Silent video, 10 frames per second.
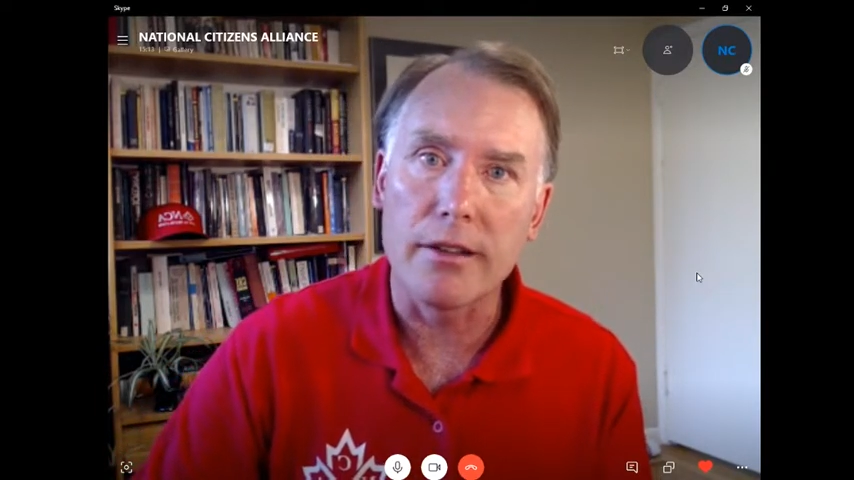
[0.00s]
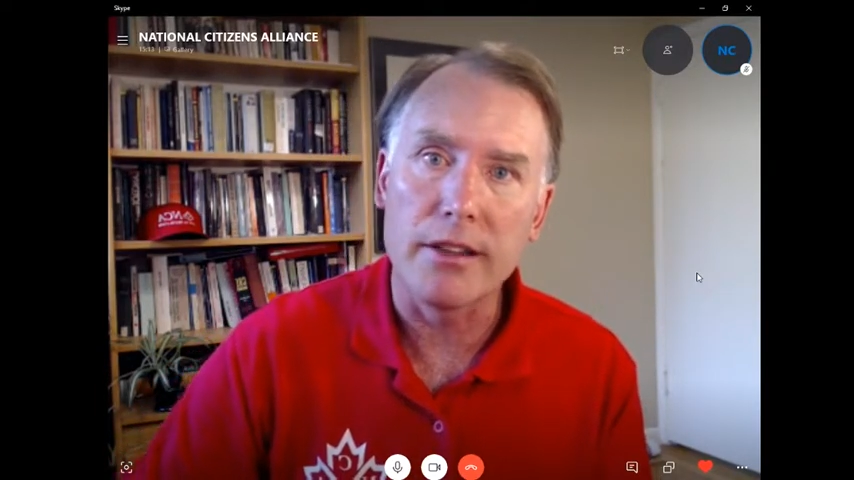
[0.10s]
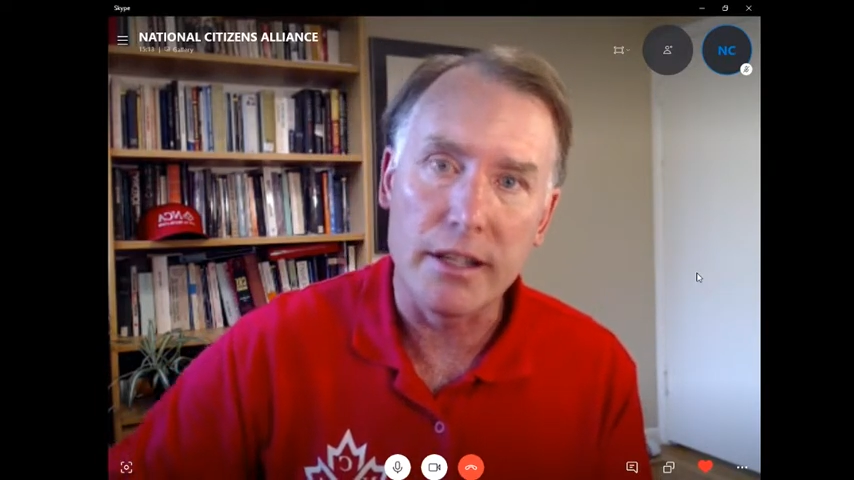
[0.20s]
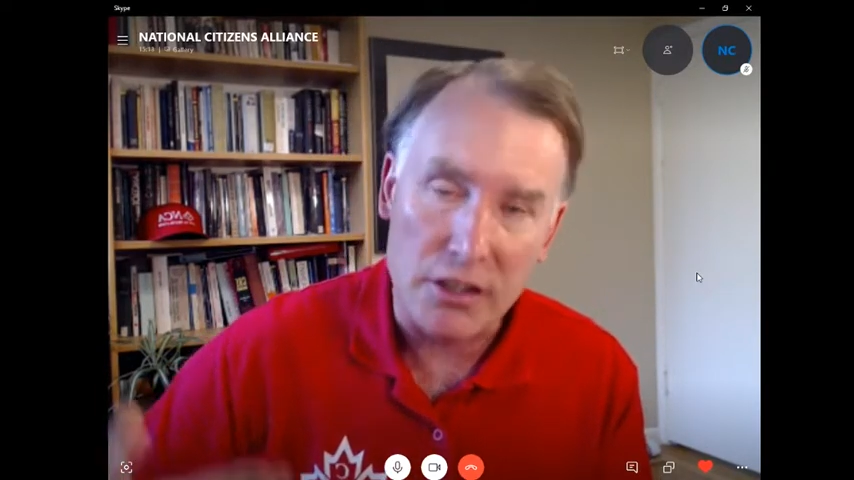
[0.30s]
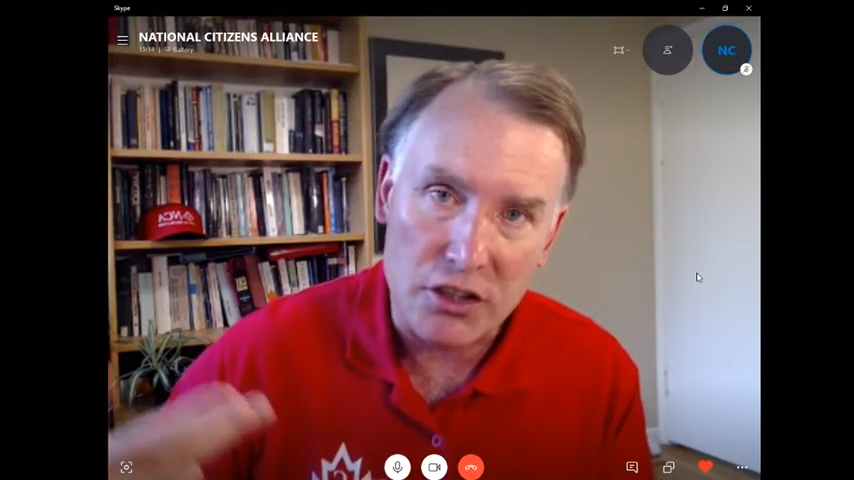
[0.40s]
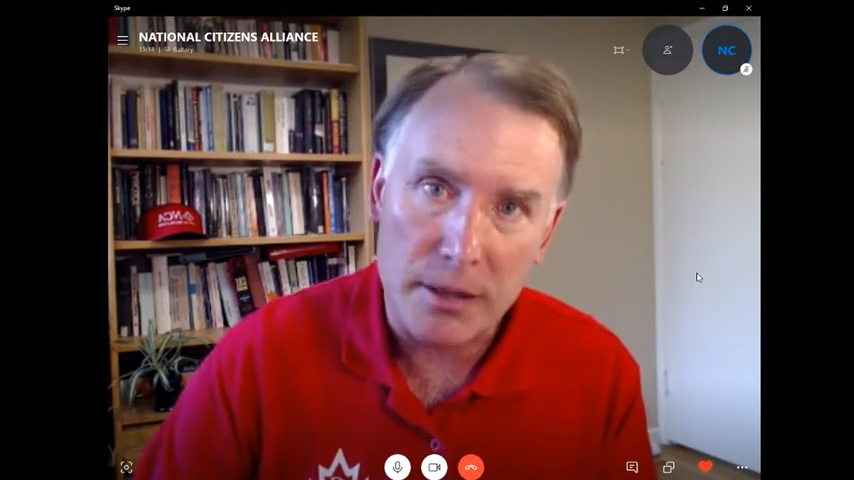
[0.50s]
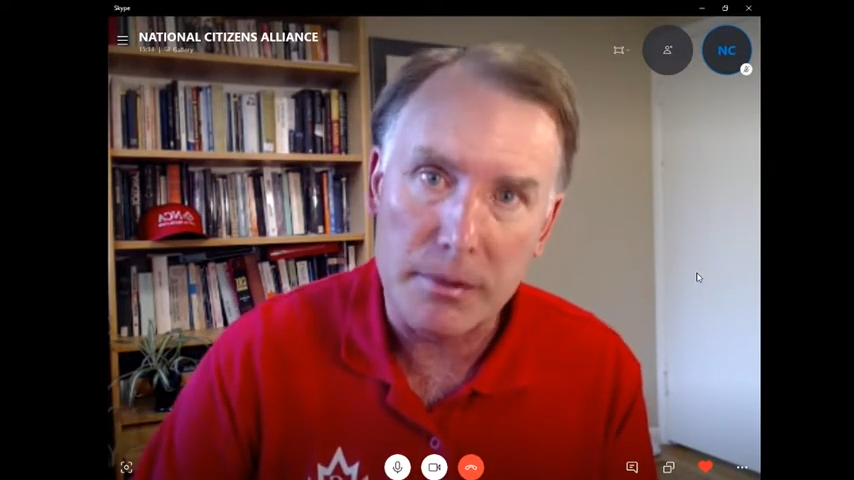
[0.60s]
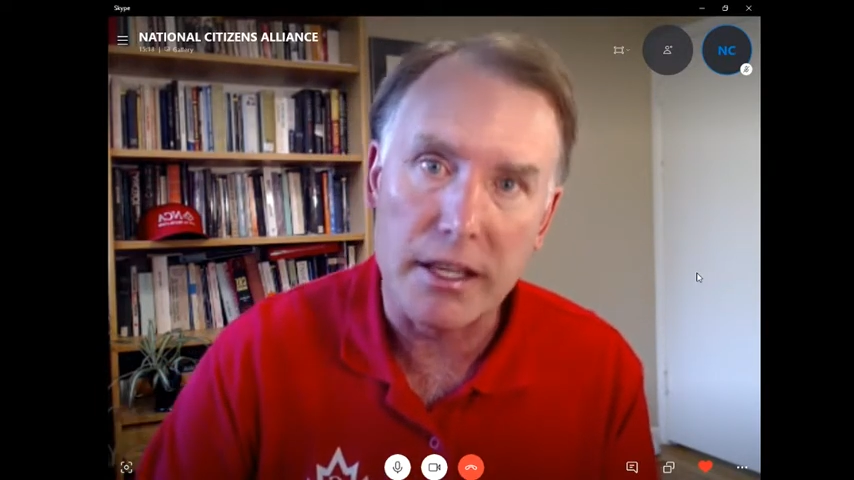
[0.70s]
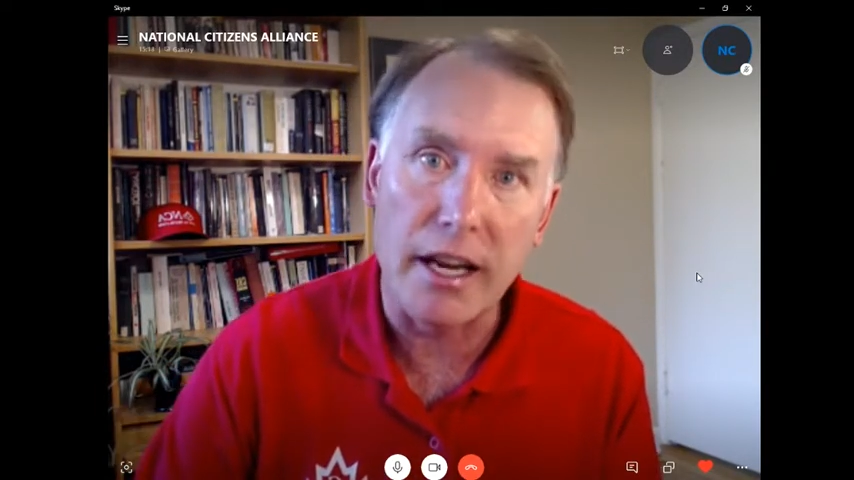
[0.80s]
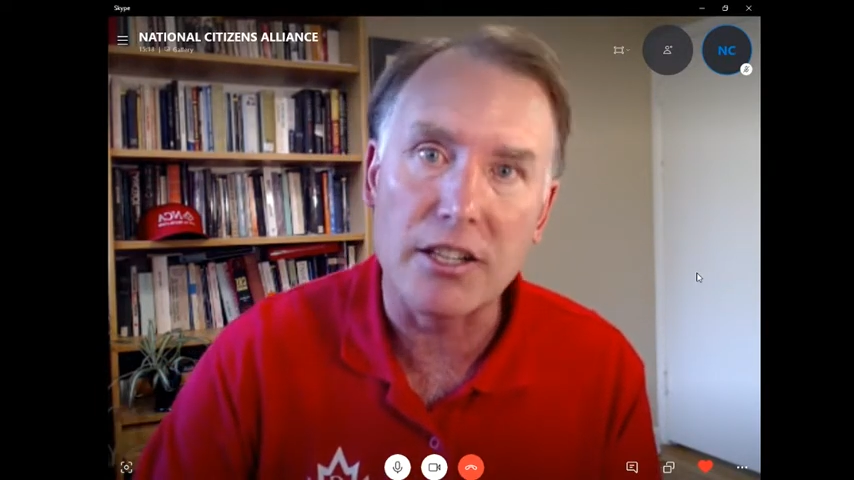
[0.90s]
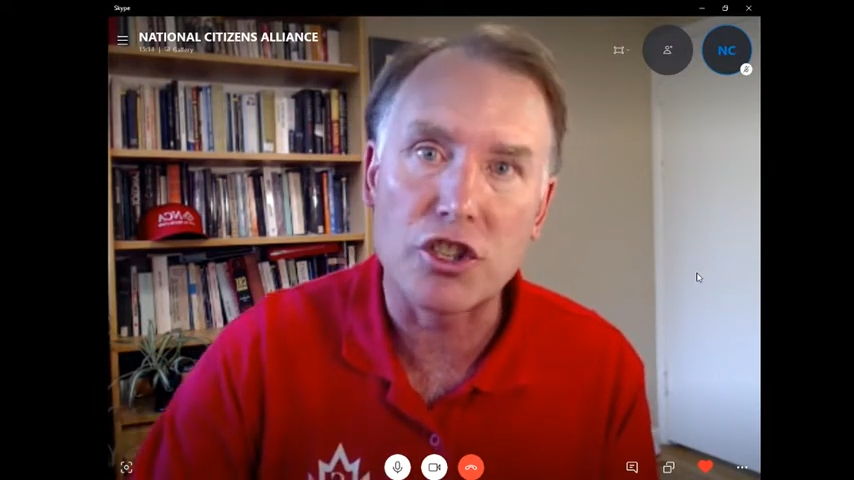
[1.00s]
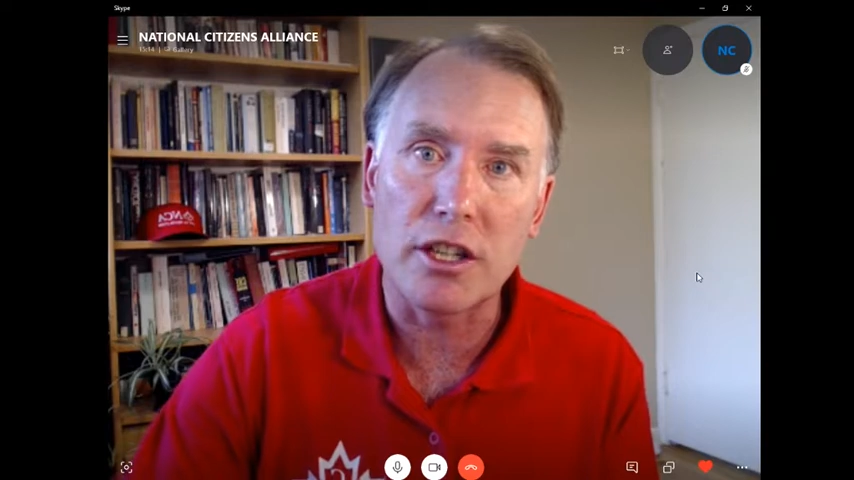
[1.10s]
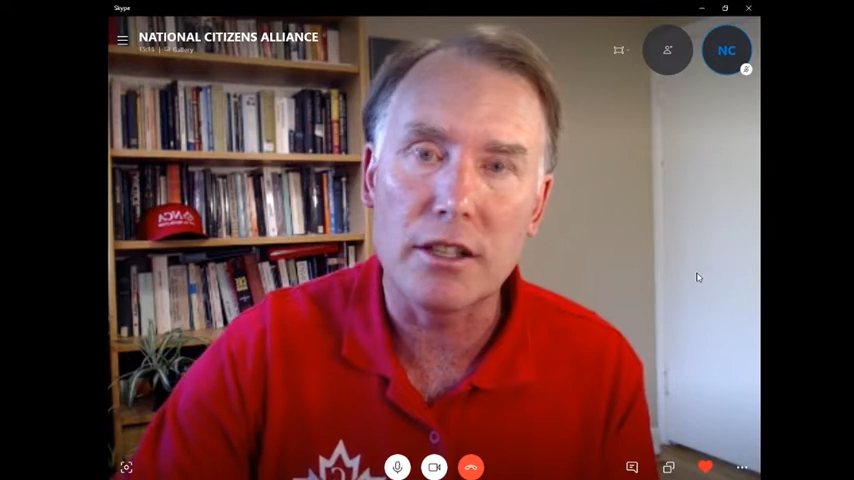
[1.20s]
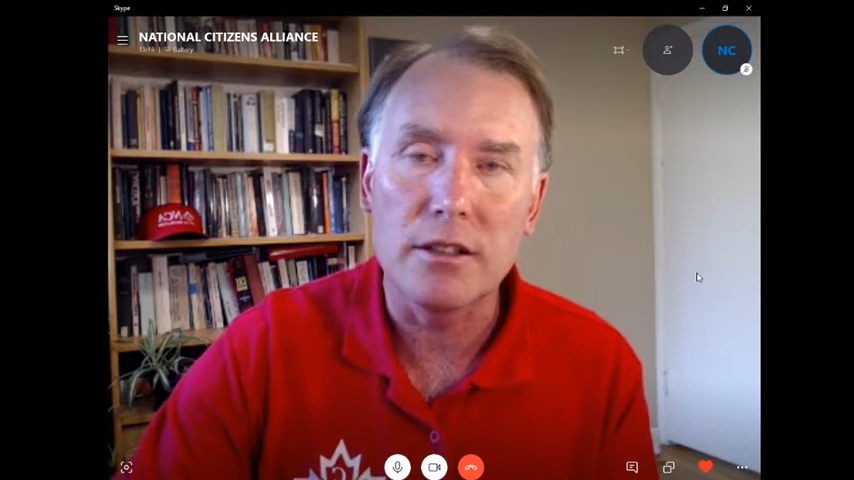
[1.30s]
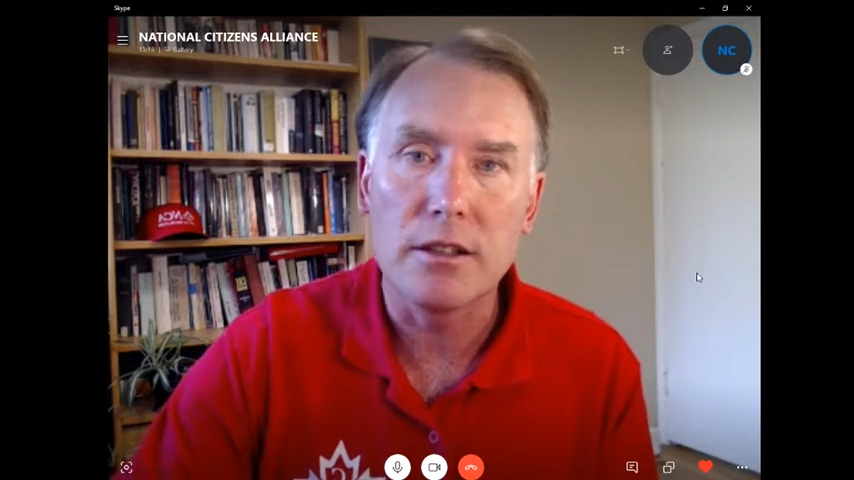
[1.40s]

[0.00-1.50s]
the intimidation,